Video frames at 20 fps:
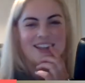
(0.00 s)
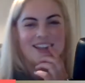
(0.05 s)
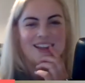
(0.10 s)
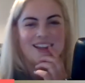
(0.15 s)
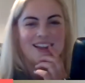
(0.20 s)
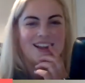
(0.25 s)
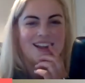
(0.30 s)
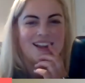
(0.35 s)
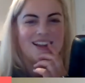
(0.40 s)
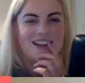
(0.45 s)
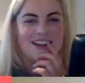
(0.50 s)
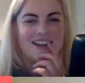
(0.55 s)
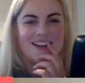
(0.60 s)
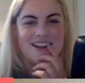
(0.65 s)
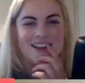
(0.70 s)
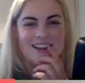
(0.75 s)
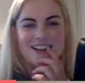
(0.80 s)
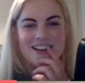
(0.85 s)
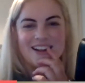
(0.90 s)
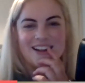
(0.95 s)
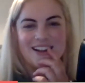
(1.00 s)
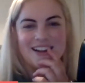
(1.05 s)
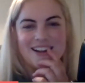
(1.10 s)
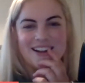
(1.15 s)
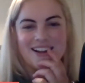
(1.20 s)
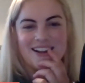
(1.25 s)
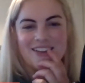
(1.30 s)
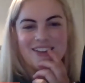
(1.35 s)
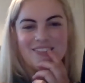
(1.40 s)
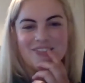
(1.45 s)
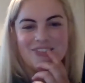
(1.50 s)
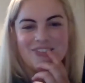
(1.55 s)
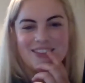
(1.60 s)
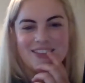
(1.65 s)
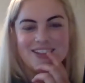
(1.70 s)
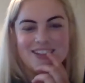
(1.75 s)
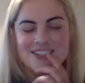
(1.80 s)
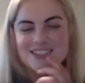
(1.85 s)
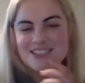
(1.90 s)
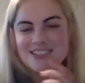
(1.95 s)

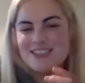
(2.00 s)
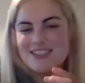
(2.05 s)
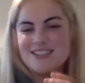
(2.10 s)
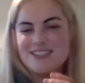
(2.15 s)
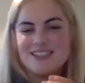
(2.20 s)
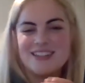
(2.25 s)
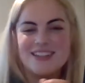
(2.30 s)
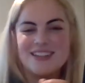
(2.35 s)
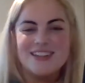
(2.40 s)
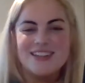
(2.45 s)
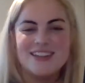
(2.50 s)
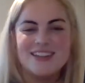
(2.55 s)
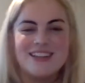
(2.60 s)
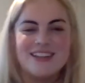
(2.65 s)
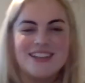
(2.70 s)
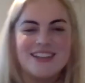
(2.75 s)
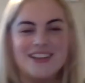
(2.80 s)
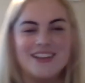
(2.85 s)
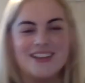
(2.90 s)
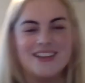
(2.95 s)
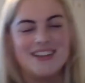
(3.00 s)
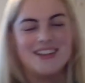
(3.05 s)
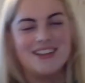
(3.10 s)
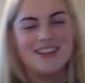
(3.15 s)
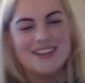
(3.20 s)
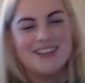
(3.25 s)
The person shown says nothing.